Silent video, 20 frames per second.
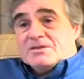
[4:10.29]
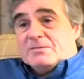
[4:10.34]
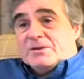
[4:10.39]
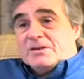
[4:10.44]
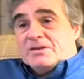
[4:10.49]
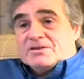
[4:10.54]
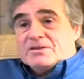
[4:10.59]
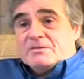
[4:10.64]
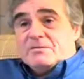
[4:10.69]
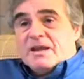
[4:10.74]

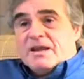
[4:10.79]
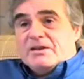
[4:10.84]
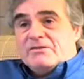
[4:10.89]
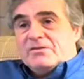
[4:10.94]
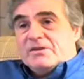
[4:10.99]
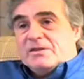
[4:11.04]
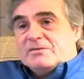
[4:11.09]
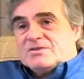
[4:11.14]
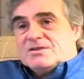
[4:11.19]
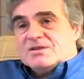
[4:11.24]
because the
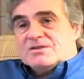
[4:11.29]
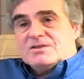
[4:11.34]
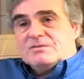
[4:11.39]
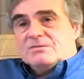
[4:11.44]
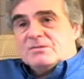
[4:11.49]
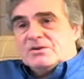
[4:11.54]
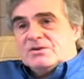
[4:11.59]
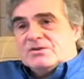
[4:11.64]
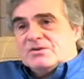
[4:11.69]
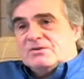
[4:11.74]
mainframe system
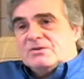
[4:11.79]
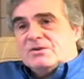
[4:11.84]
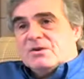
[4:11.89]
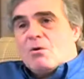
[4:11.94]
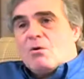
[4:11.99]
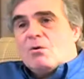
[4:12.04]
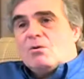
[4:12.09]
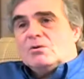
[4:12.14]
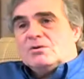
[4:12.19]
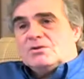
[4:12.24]
could do the
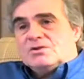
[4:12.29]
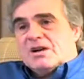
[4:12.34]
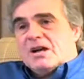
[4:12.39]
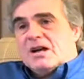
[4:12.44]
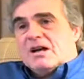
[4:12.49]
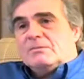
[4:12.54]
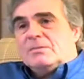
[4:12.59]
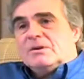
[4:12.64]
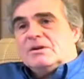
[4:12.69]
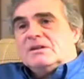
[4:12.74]
whole
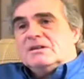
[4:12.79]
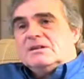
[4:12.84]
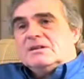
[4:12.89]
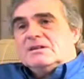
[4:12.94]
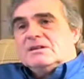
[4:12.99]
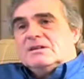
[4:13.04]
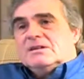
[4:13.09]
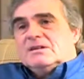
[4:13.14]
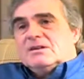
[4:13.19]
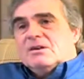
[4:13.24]
job
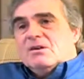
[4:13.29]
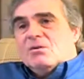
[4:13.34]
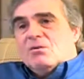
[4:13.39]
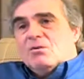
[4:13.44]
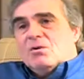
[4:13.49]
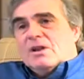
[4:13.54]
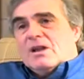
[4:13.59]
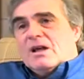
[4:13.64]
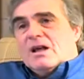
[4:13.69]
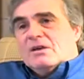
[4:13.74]

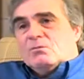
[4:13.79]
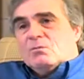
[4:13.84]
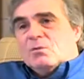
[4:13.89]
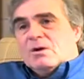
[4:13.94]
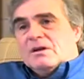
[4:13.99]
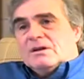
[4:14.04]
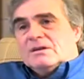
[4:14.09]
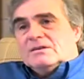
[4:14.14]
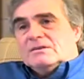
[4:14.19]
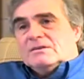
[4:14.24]

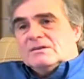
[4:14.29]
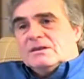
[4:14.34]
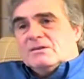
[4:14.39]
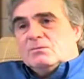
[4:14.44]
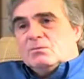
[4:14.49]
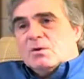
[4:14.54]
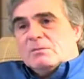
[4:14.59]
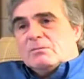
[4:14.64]
all in one